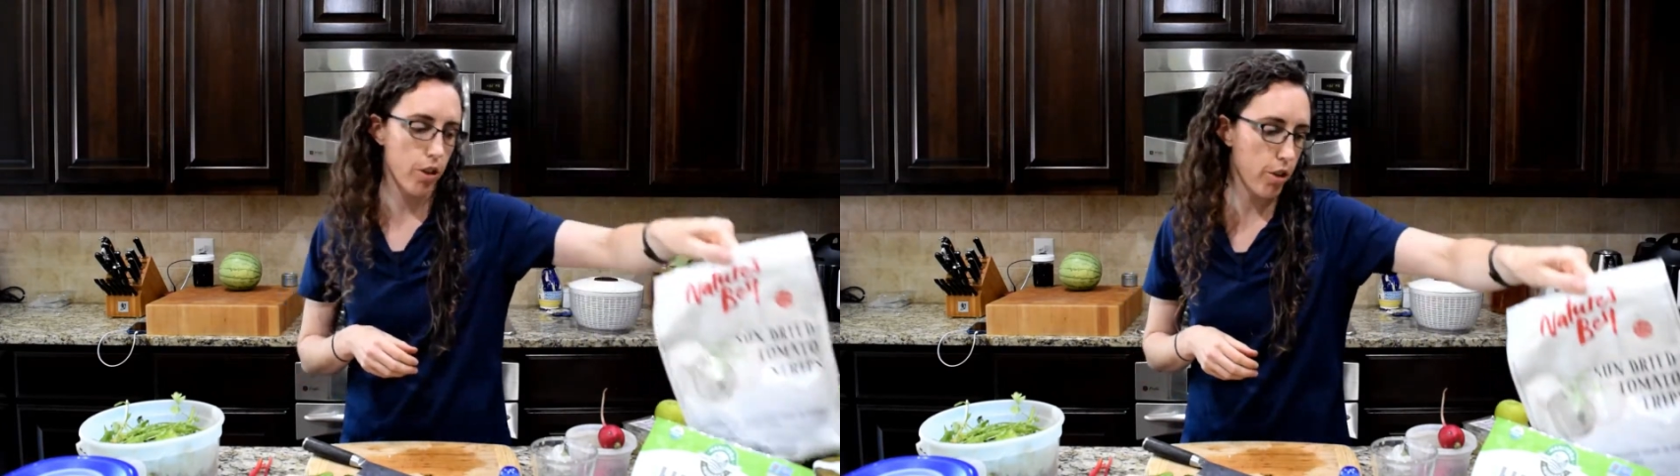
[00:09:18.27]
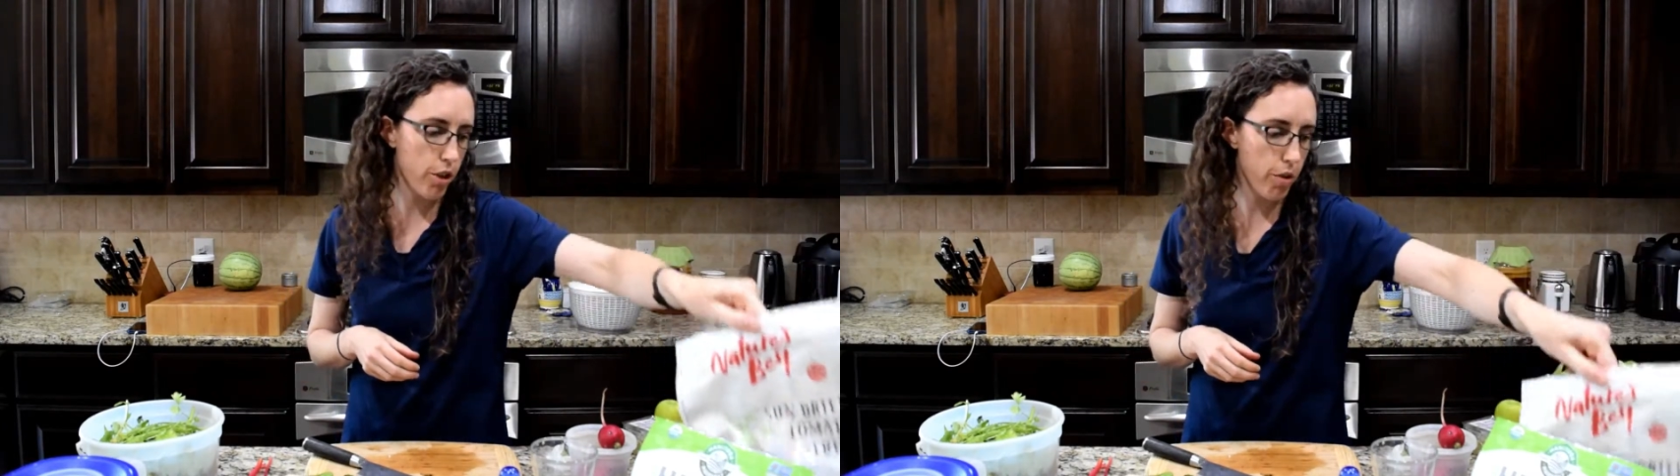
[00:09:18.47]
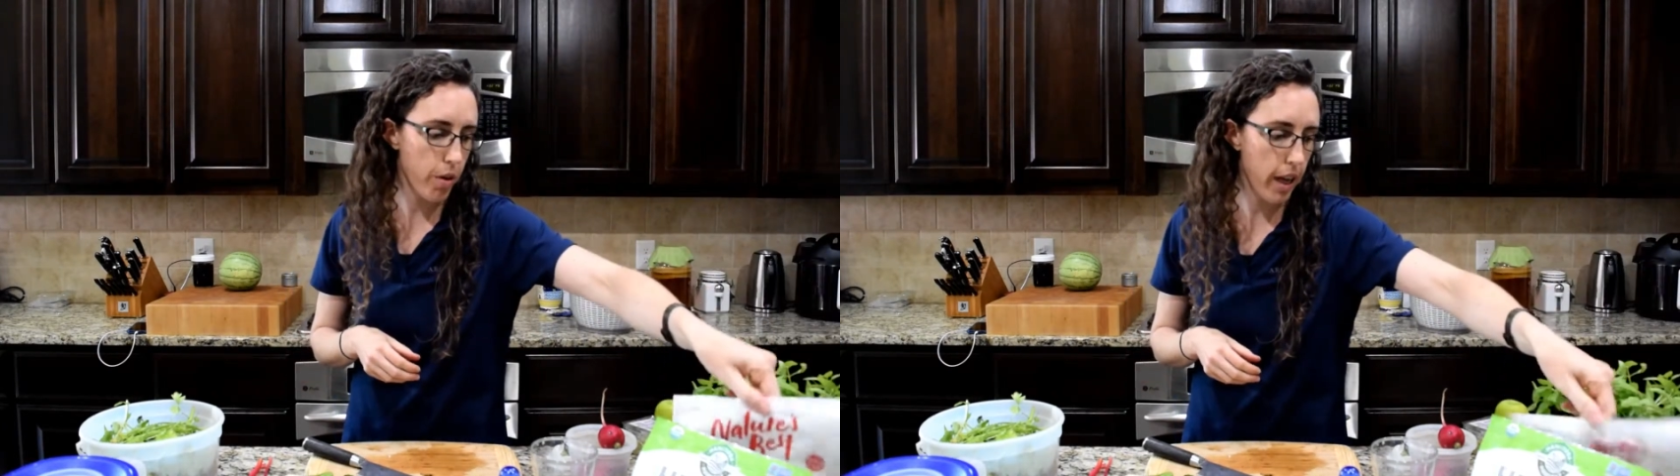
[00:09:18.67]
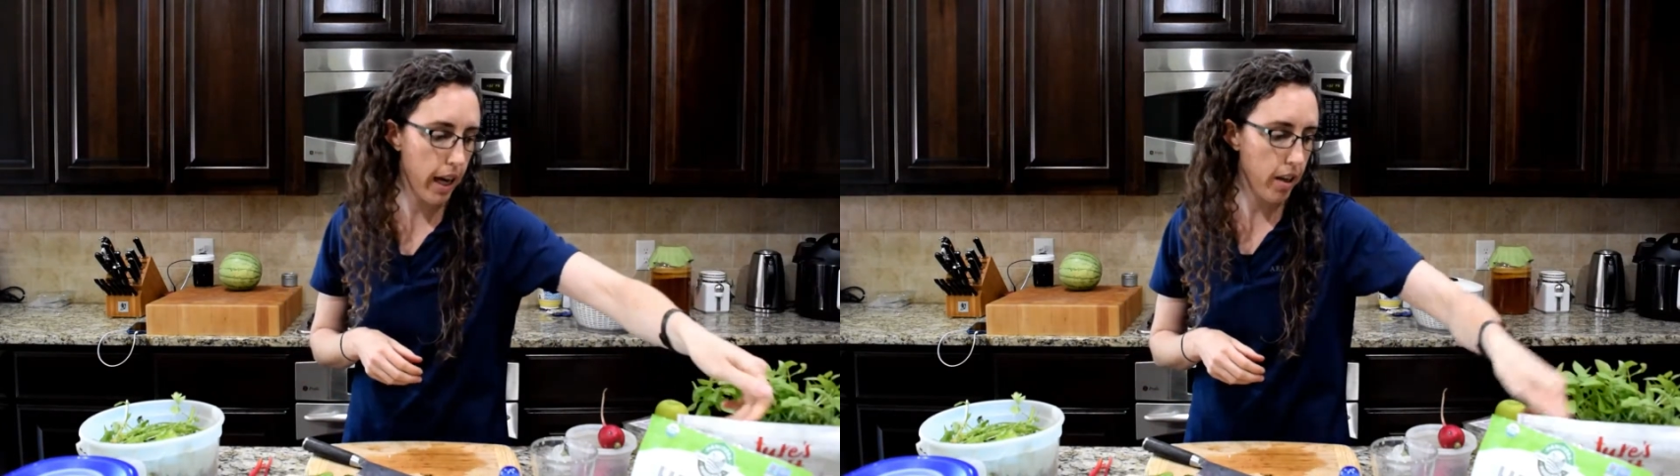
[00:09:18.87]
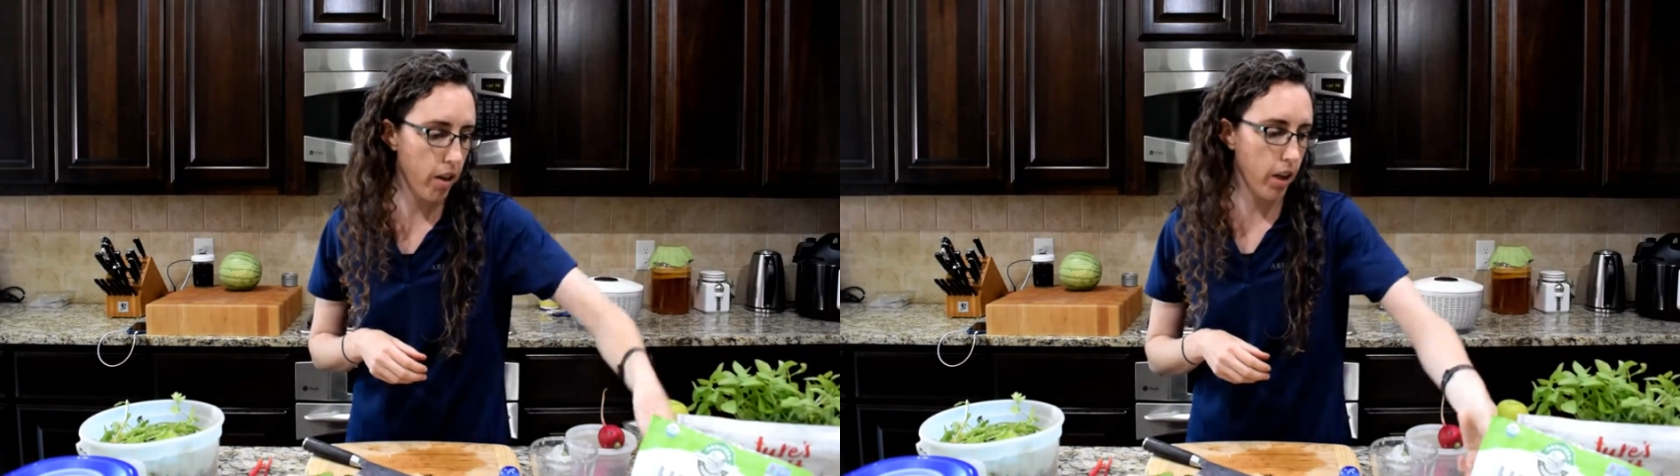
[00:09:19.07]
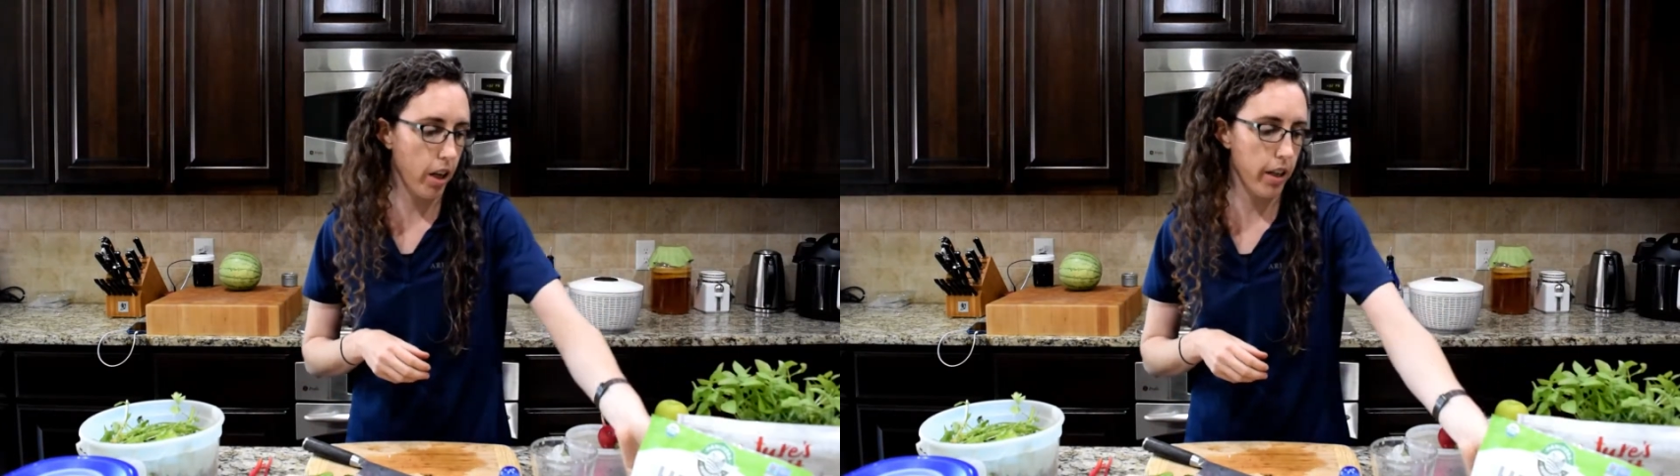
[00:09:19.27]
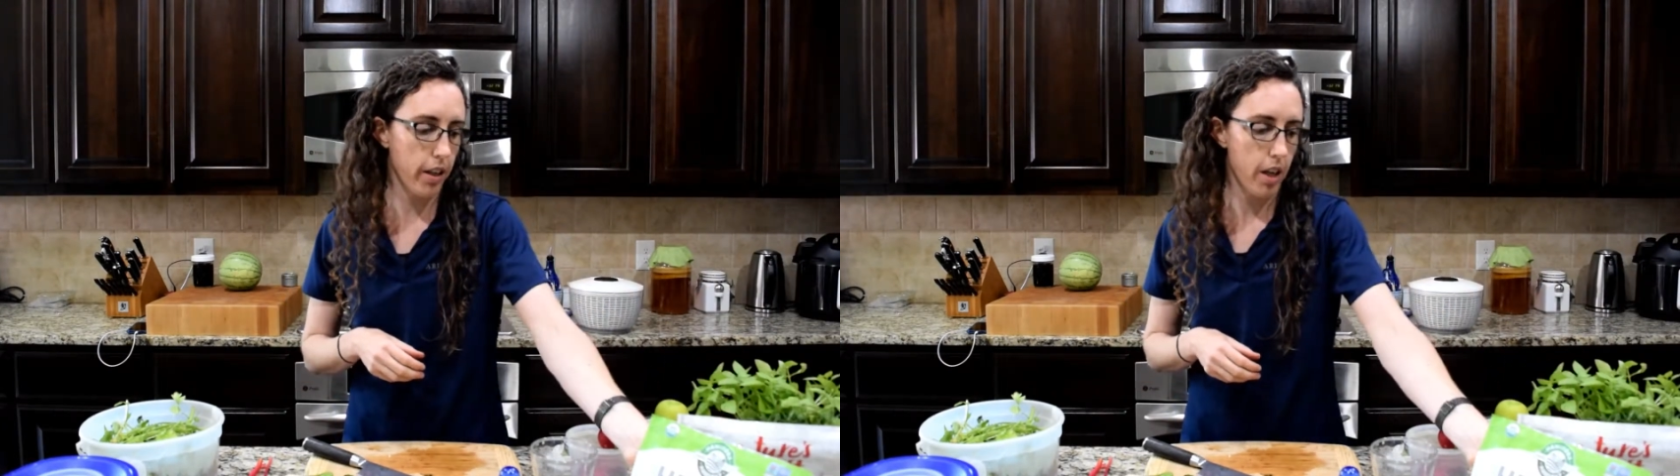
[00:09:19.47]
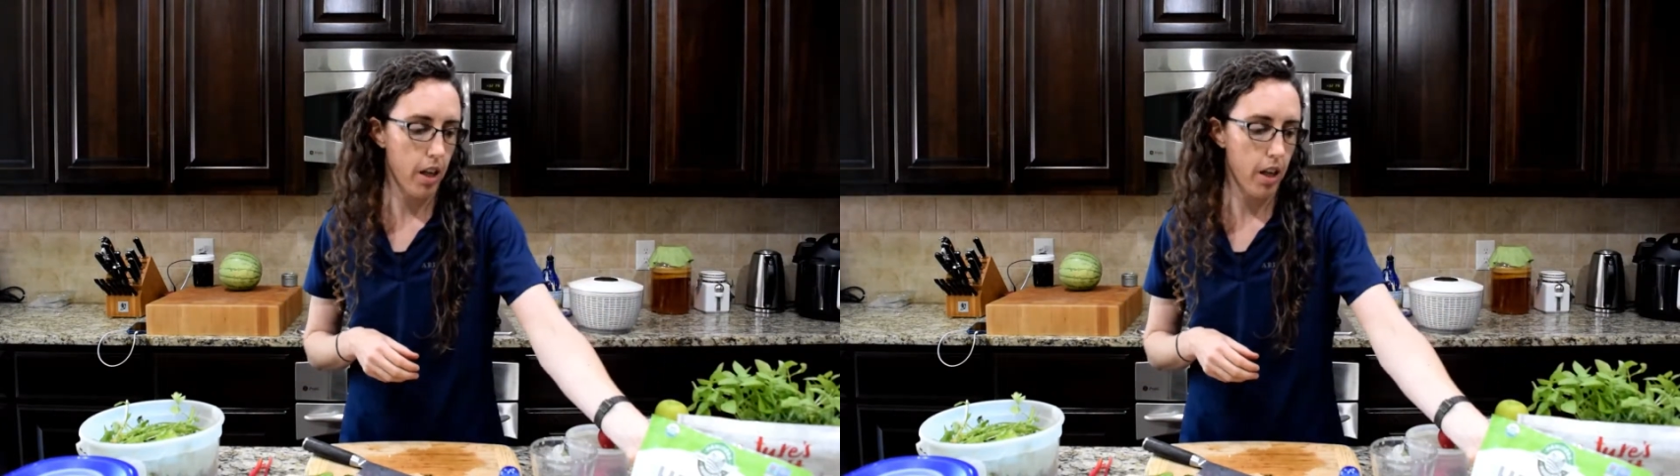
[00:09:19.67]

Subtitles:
You could throw that on.